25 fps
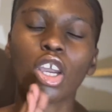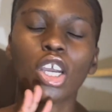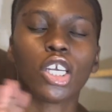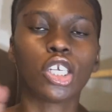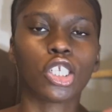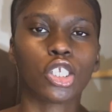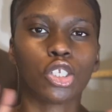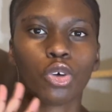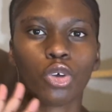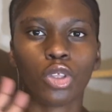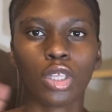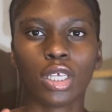
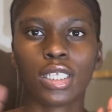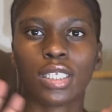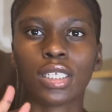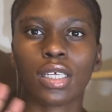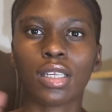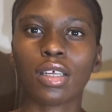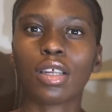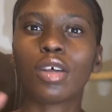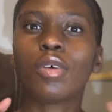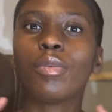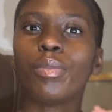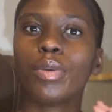so there's a
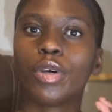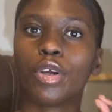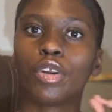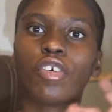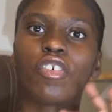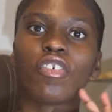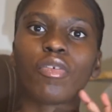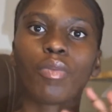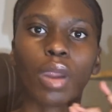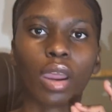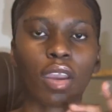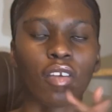little bit
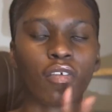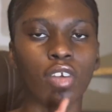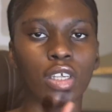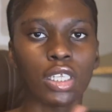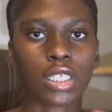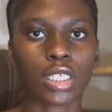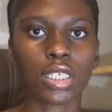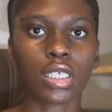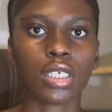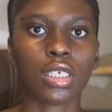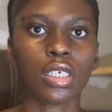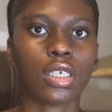of
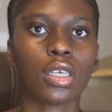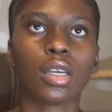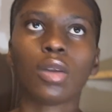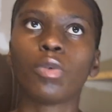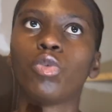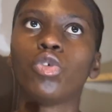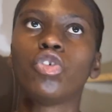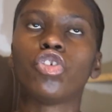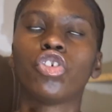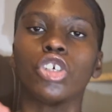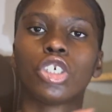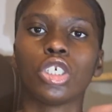privacy,
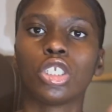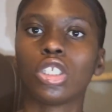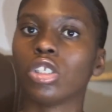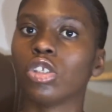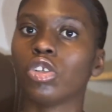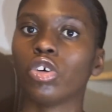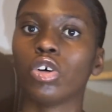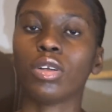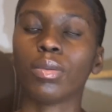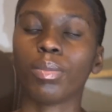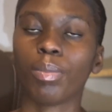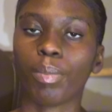which is
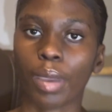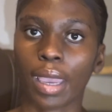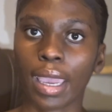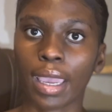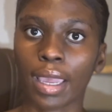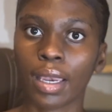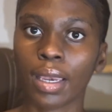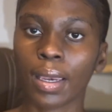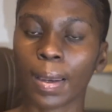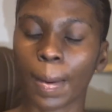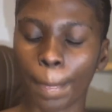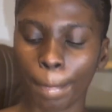not
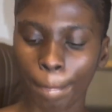bad.